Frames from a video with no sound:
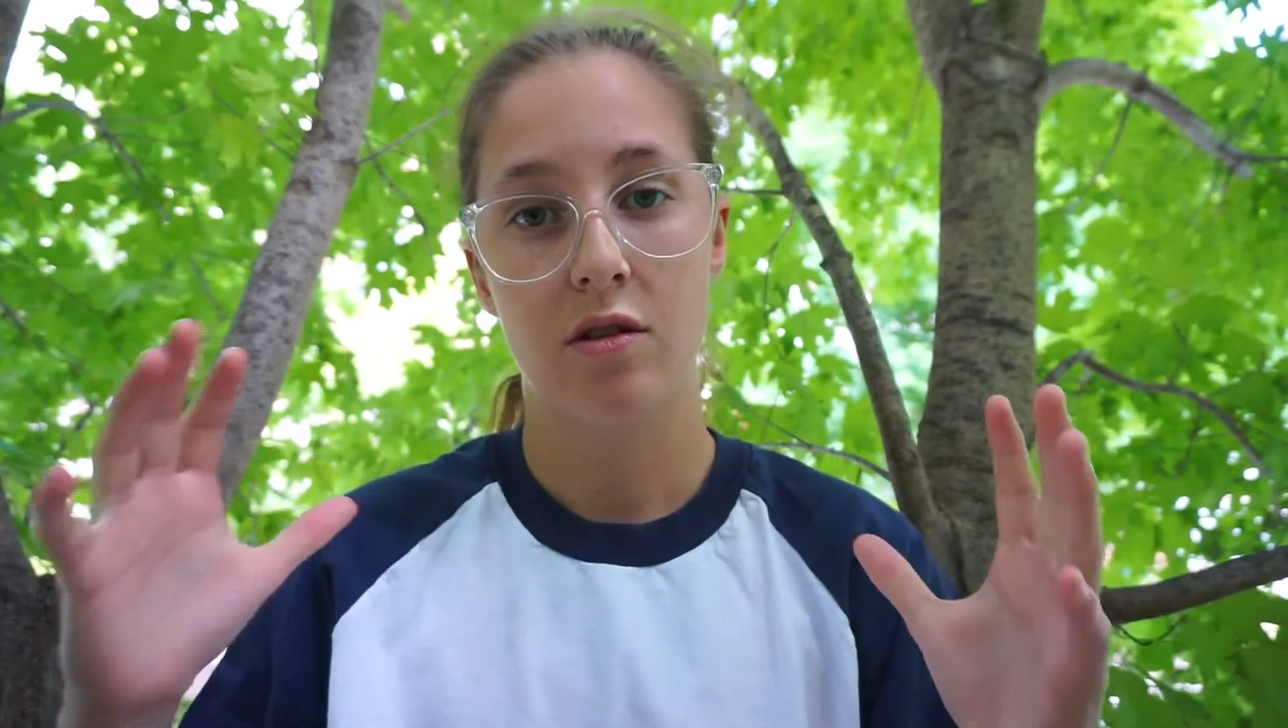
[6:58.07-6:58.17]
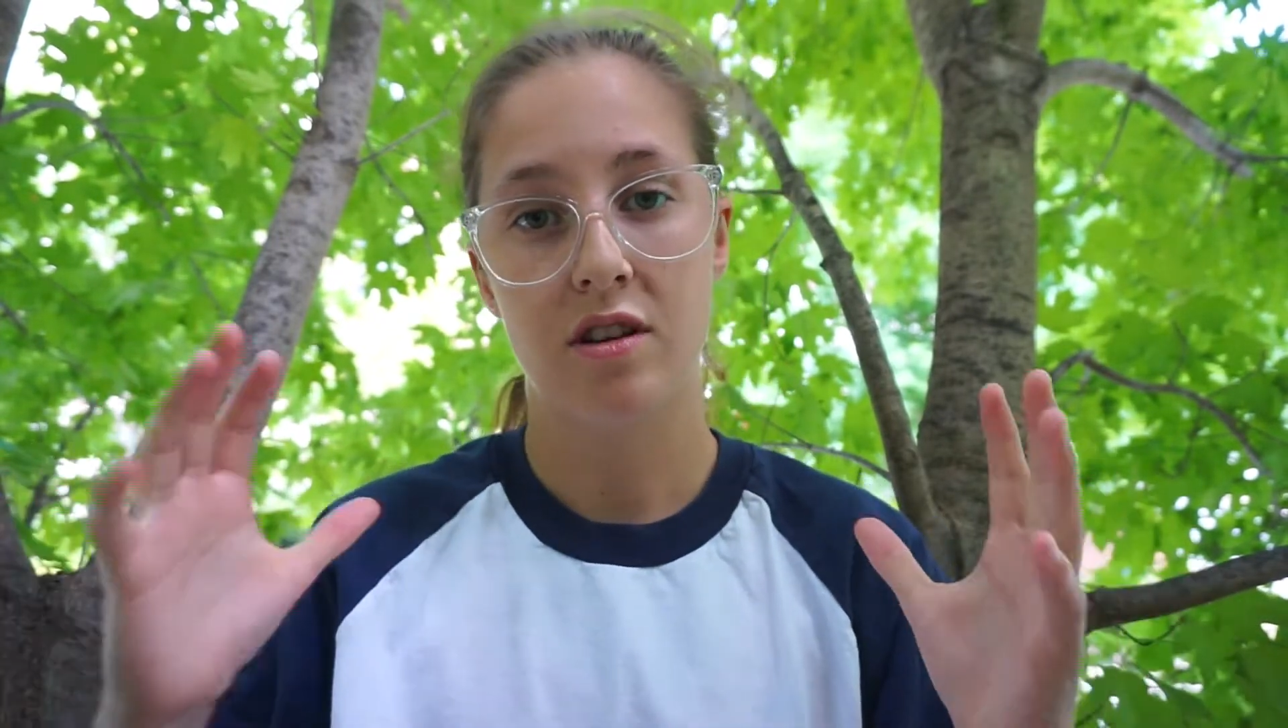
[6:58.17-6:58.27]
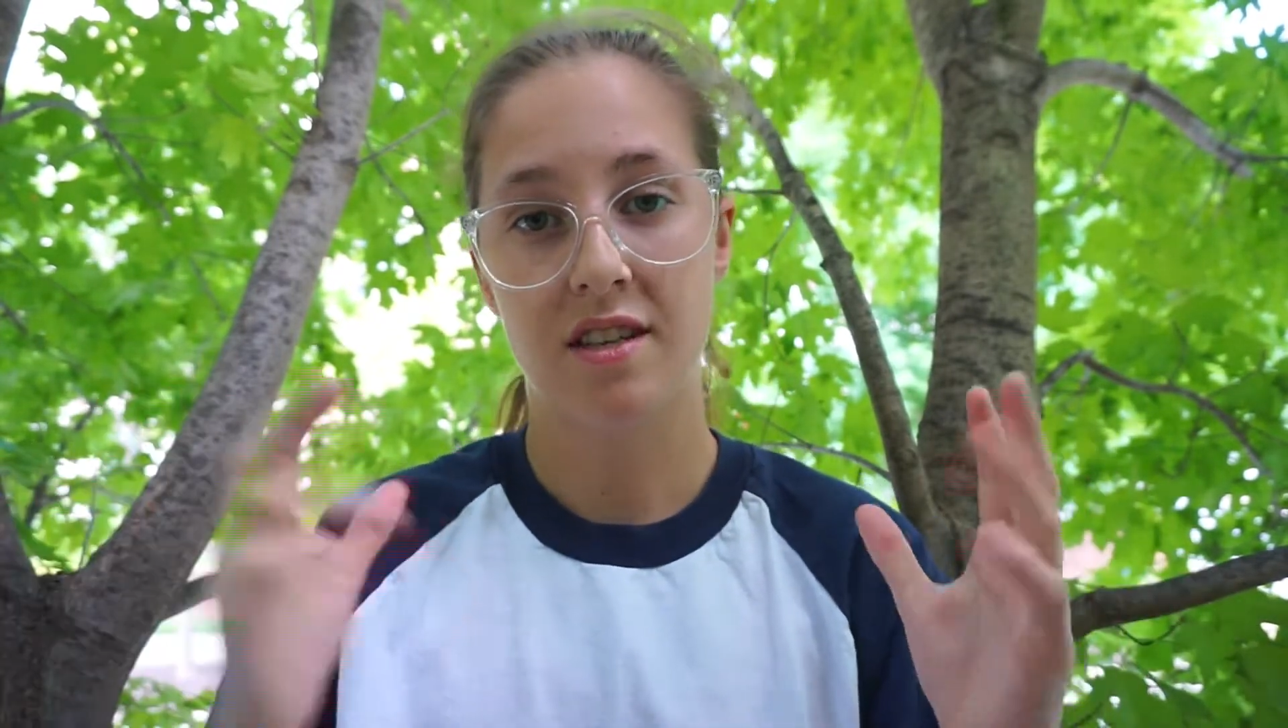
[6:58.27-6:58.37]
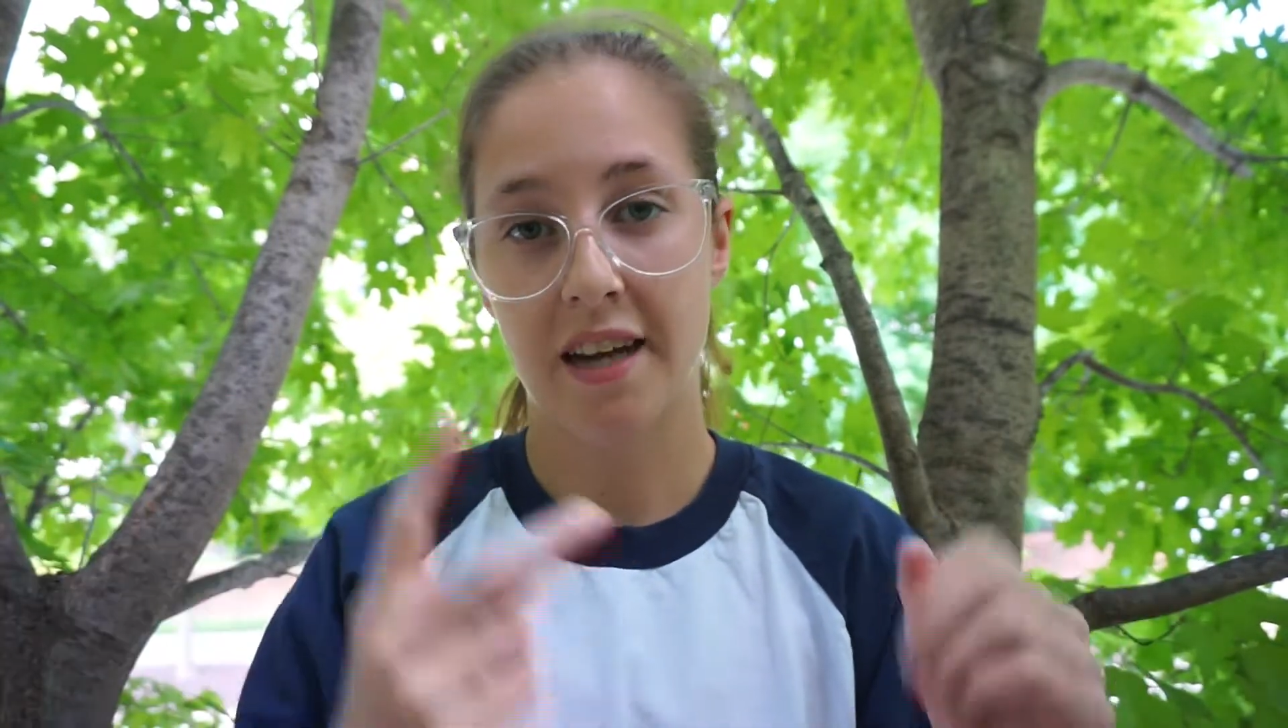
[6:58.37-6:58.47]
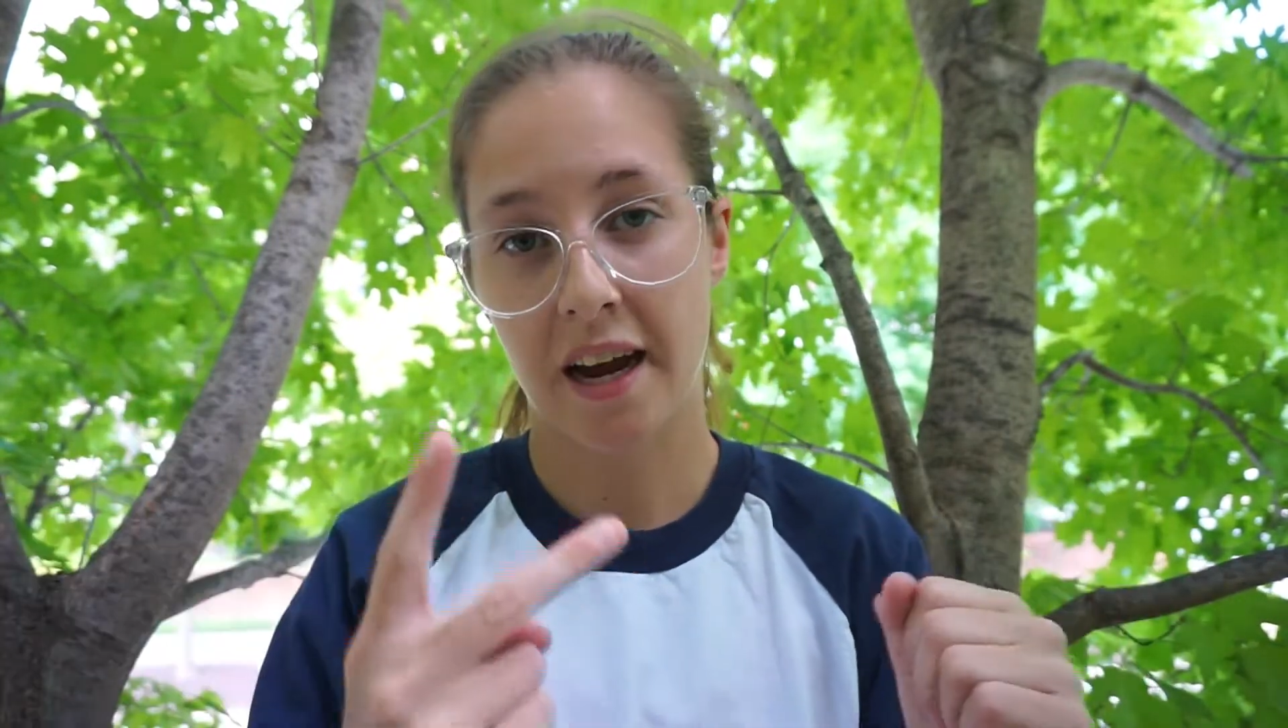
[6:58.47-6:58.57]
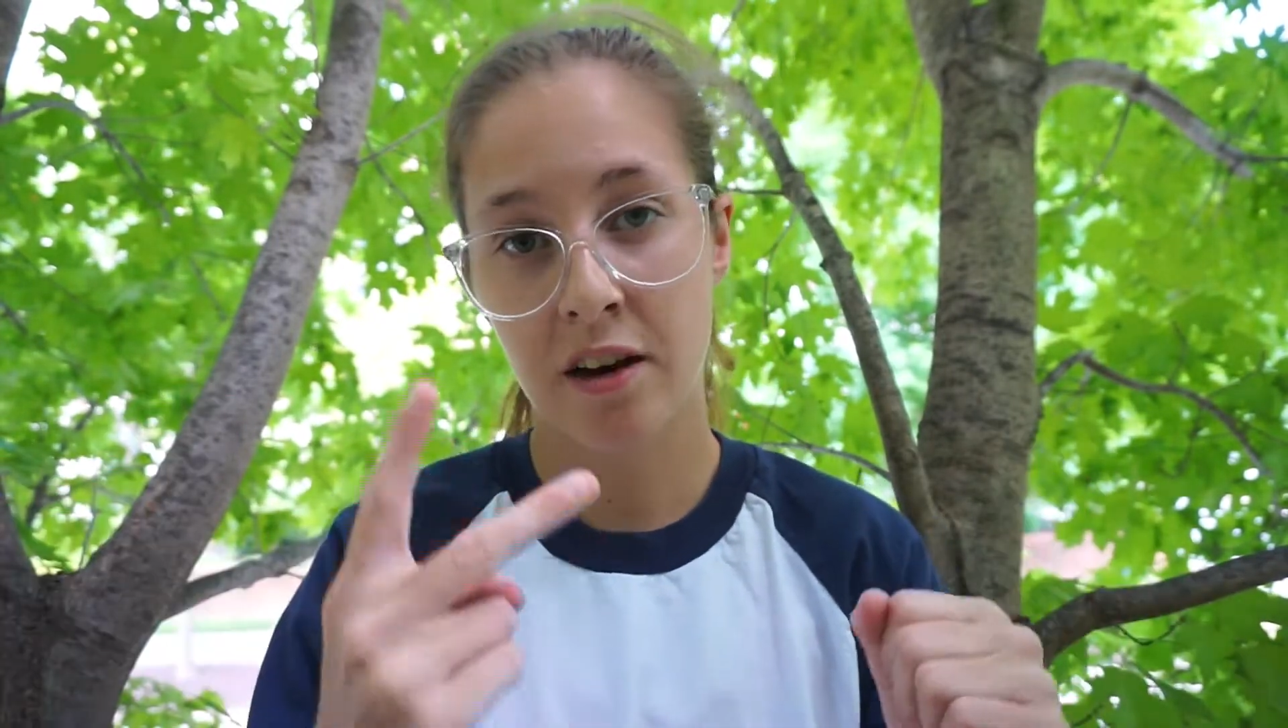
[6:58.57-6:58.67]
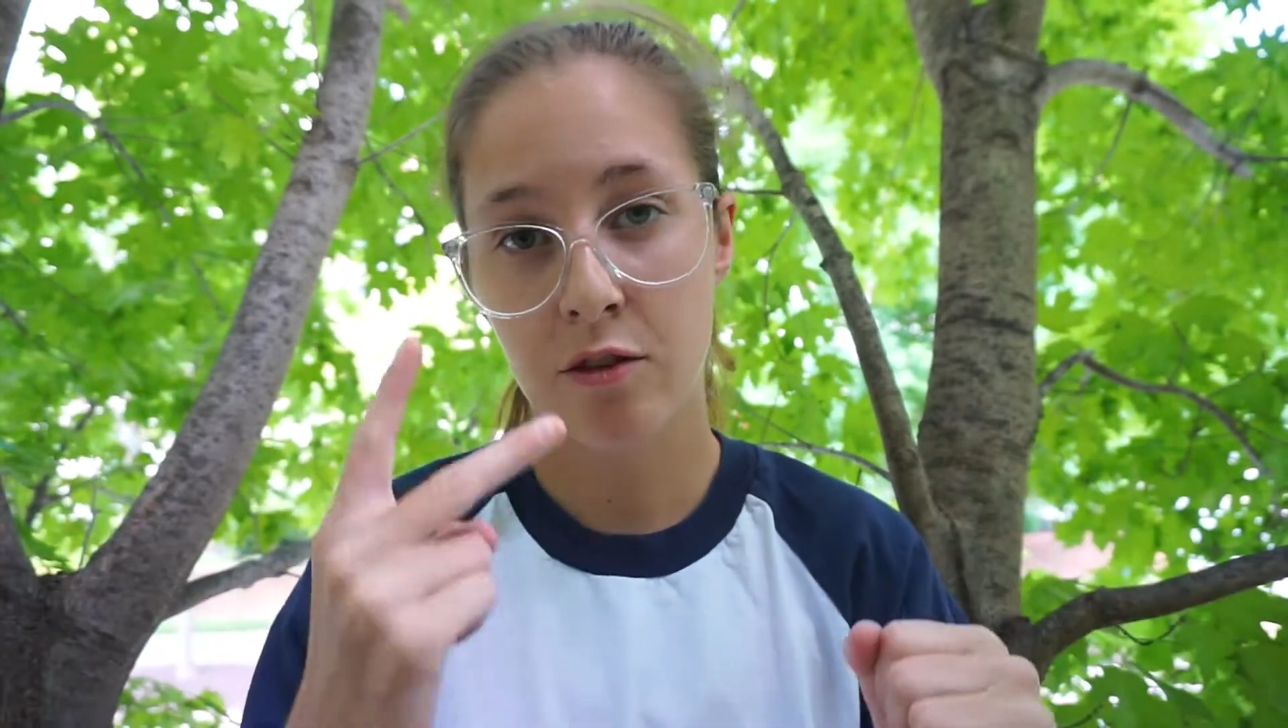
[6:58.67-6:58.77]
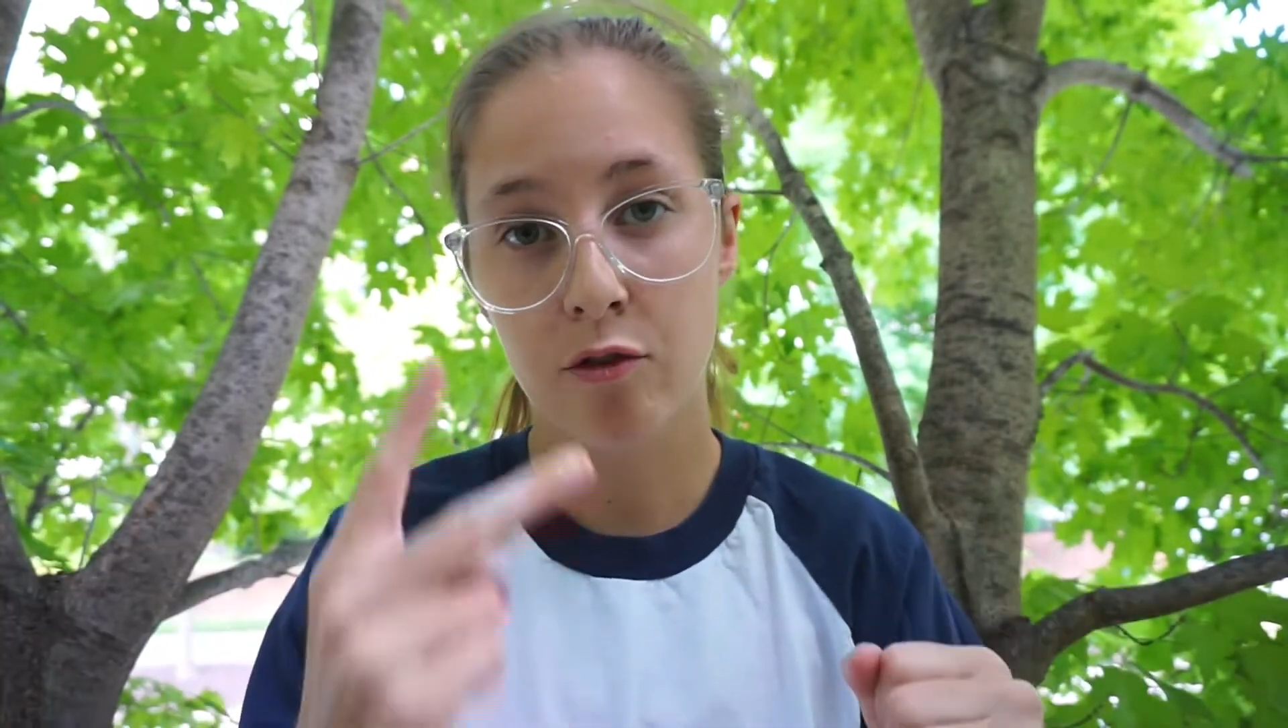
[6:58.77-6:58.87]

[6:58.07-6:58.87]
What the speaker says: the second